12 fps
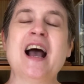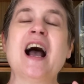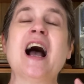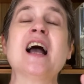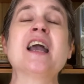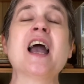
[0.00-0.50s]

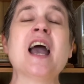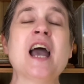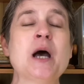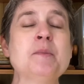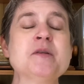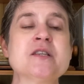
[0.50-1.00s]
I
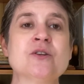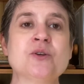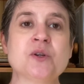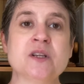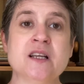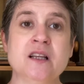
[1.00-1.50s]

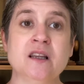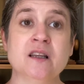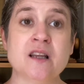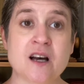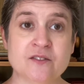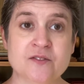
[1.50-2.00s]
absolutely
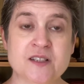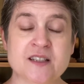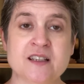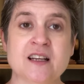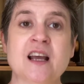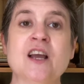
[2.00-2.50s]
loved
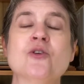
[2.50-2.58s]
it.